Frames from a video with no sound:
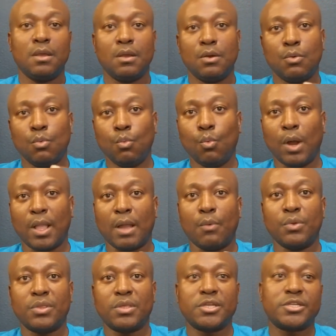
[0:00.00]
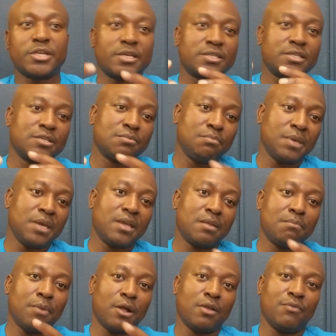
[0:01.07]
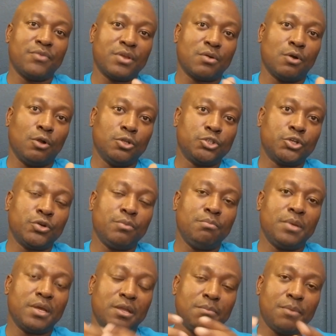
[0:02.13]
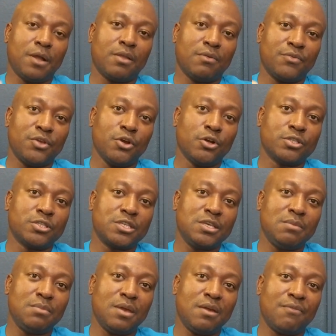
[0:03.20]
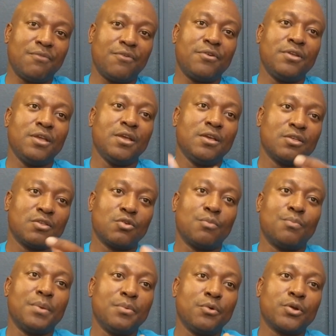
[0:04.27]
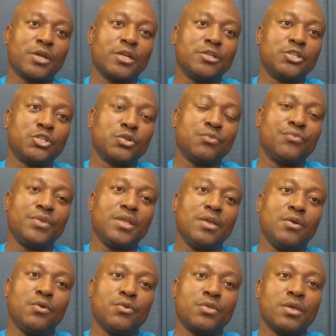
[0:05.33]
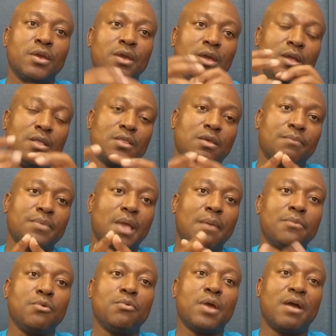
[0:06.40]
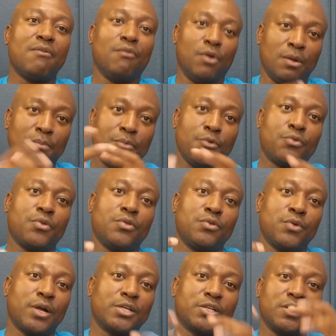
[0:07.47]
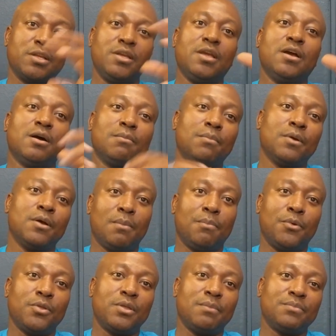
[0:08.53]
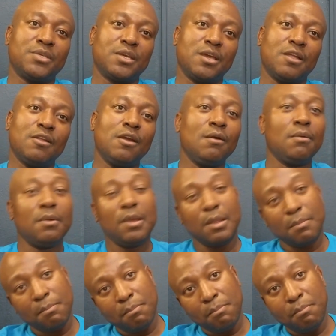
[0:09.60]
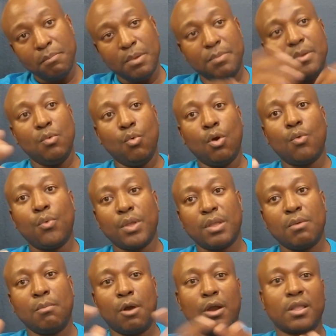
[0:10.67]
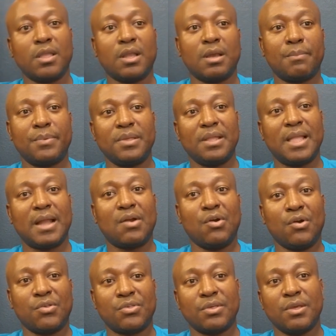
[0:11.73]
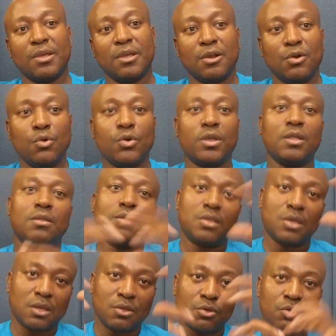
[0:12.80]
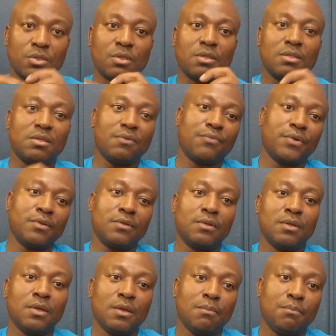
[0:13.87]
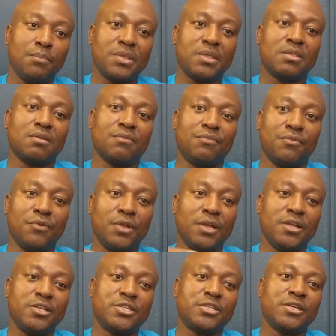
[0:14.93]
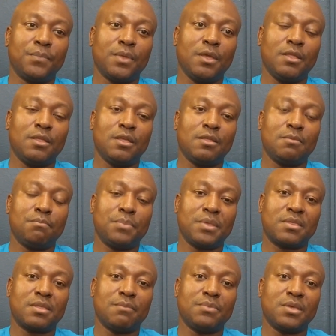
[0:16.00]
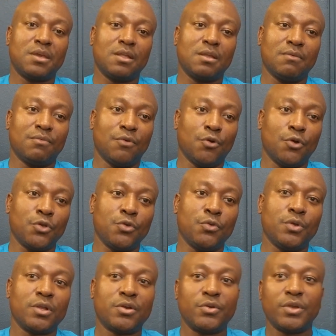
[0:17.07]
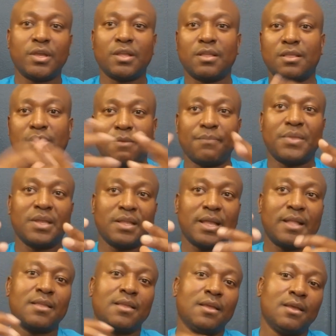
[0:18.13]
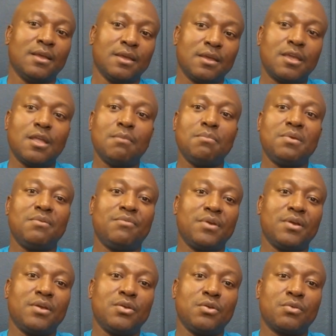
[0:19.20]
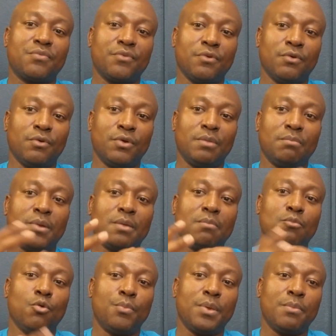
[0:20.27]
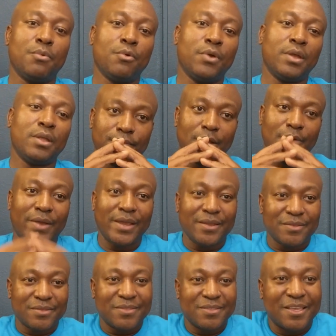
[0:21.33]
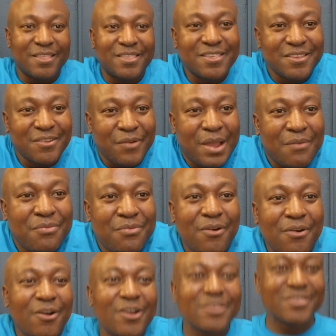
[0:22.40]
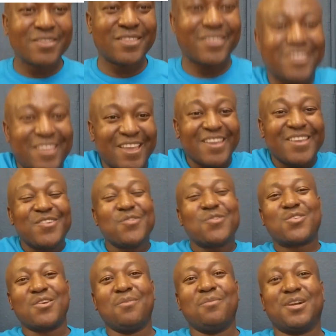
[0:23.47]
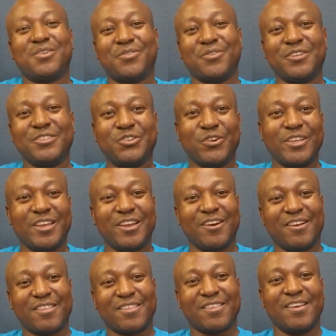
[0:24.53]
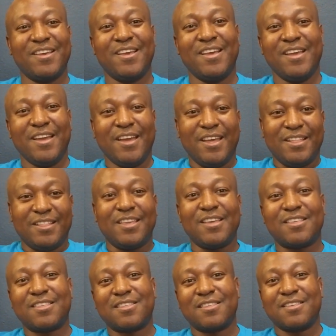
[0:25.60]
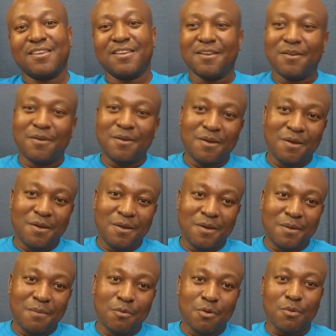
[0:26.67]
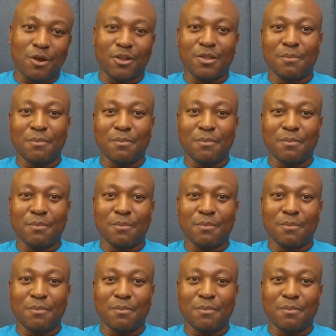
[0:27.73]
what I would suggest is make it part of the culture, make it part of your team effort, so people can shoot videos, and sometimes you have one person to actually help put them together, and maybe work with a marketing company like us who can take those different pieces of footage and then piece them together for you and create something that can be very useful and bring more people in. All right, this is a wrap for us. Thank you so much for joining us on this Boat Marketing